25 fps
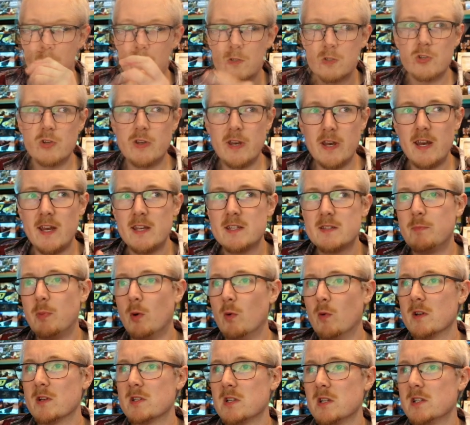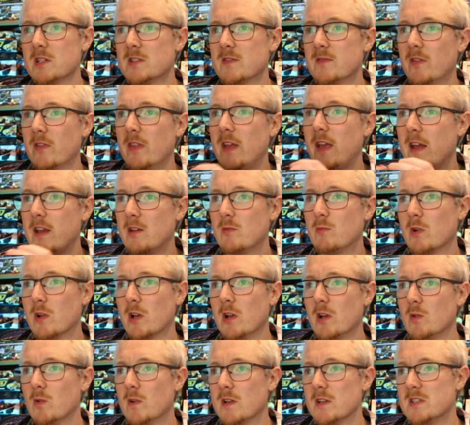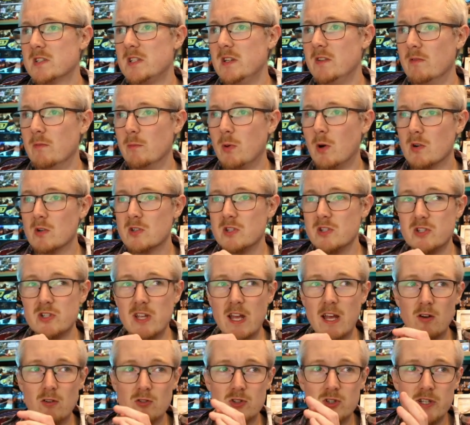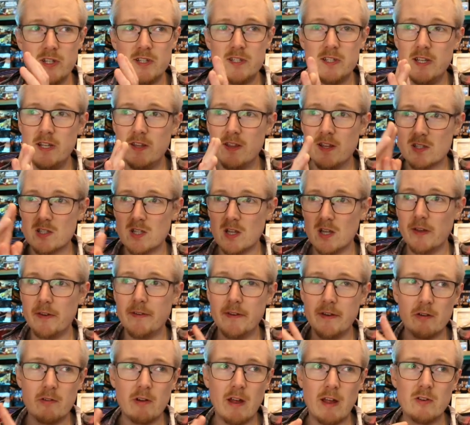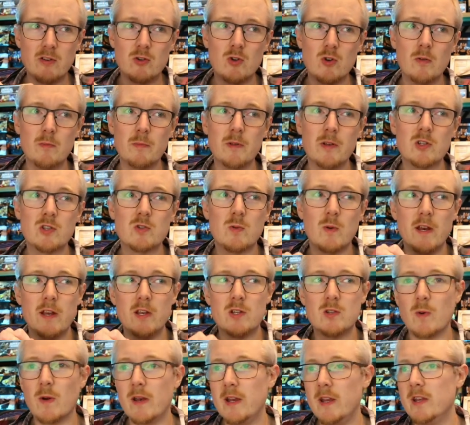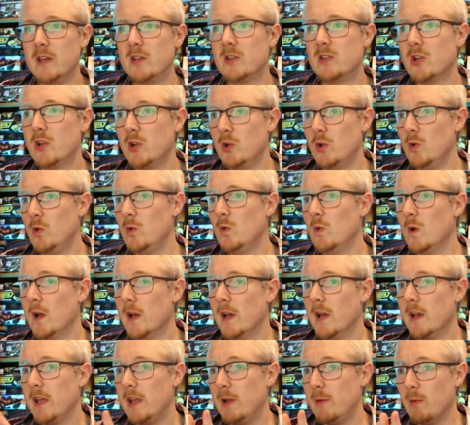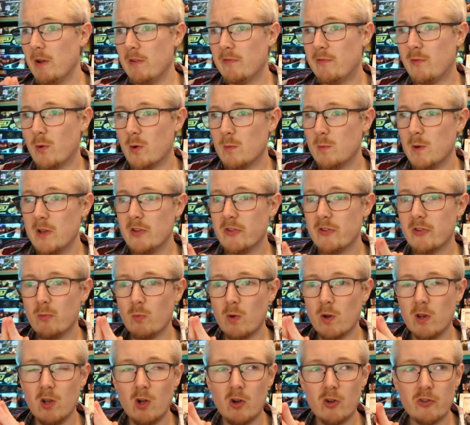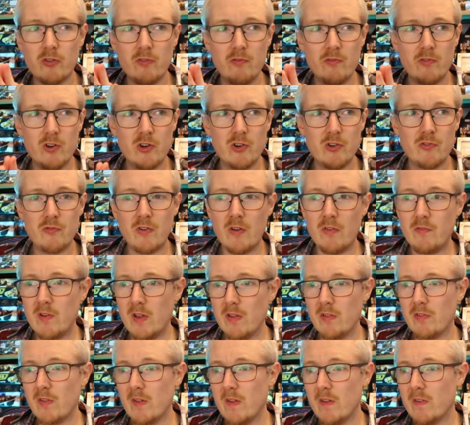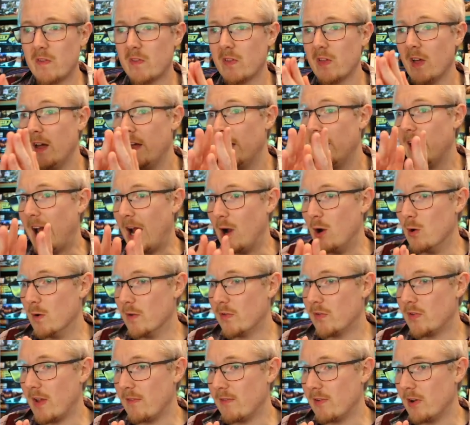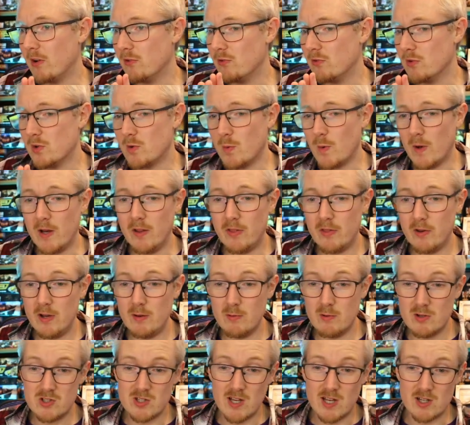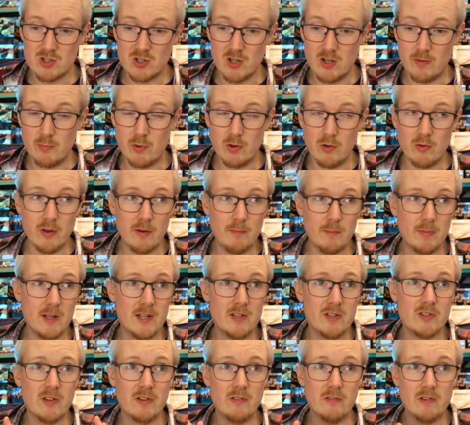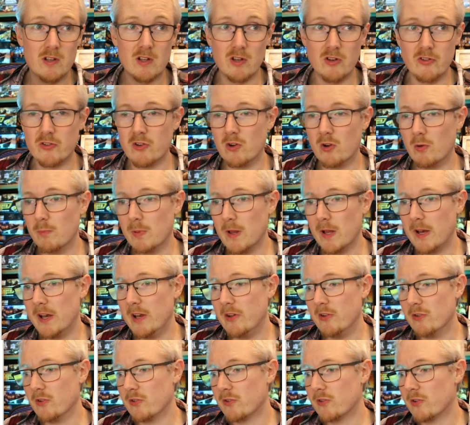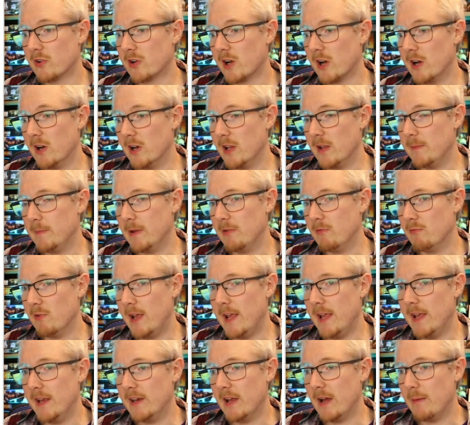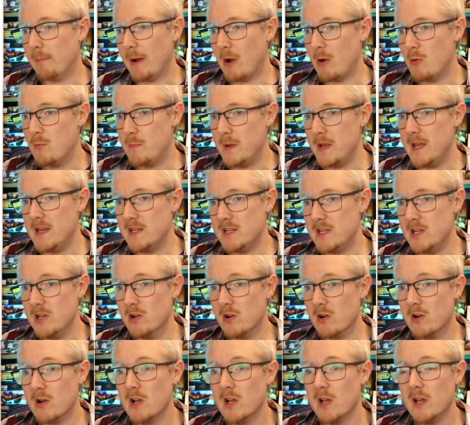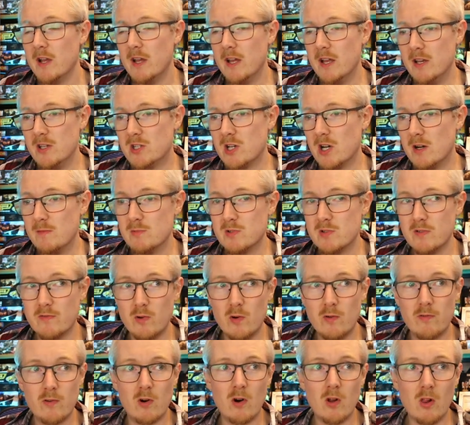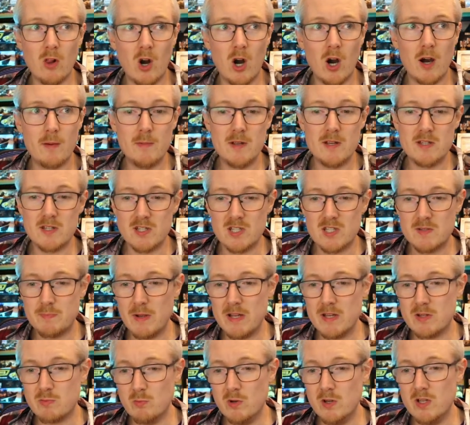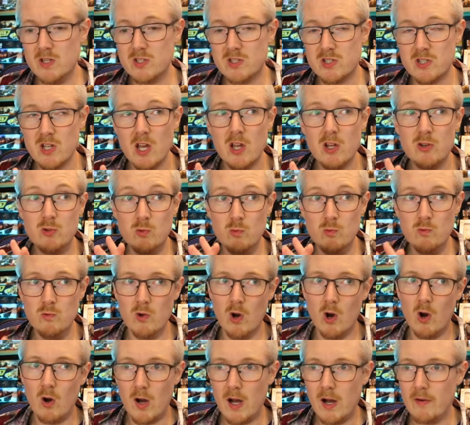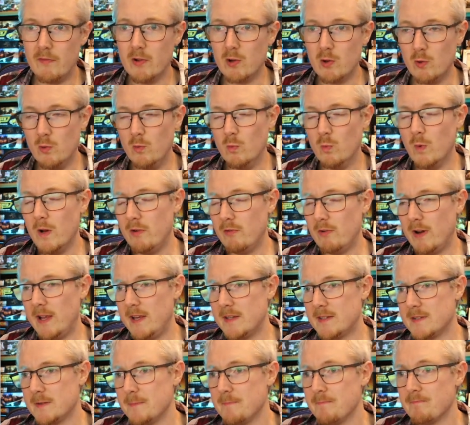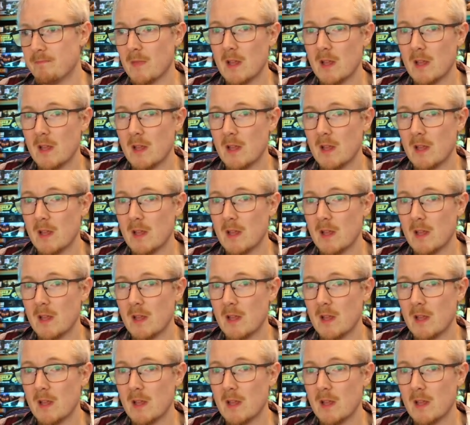So today's bonus list for the end, we're going to look at Stephen Box's LGT, that's the London Grand Tournament 2022. He went 4 wins and 1 loss and finished 55th out of 723, which is actually a brilliant placing, considering Blood Angel is currently being rated about B tier in terms of overall armies, and Space Marines do not have a good win rate.